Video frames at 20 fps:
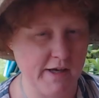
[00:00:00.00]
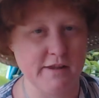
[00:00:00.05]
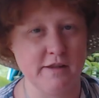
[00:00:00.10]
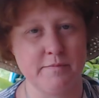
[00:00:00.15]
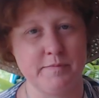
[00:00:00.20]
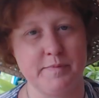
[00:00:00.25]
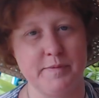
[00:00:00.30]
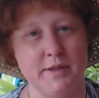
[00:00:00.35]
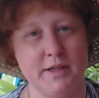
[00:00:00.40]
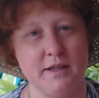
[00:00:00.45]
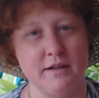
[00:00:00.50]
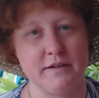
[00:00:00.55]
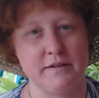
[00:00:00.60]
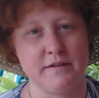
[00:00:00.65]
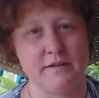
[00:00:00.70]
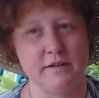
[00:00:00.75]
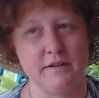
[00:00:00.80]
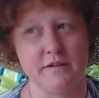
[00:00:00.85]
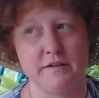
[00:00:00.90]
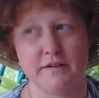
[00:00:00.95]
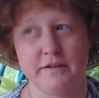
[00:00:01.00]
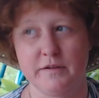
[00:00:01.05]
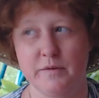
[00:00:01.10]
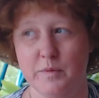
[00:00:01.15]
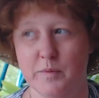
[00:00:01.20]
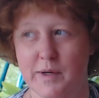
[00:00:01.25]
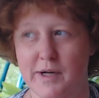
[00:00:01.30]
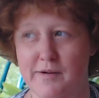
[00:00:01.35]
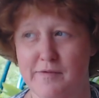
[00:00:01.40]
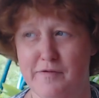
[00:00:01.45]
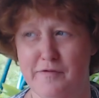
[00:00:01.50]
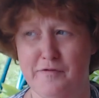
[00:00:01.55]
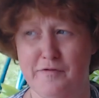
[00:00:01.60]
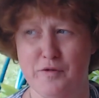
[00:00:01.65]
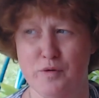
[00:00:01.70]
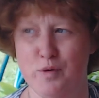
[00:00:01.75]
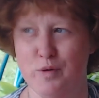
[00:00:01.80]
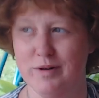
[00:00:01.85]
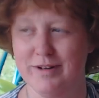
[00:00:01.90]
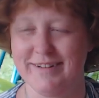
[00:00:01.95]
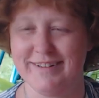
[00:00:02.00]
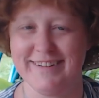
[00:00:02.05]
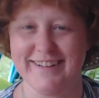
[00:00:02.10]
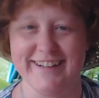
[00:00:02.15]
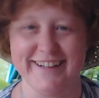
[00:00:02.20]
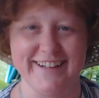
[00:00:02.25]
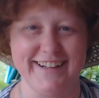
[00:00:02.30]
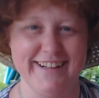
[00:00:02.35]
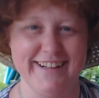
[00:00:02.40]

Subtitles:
the blog since 2014.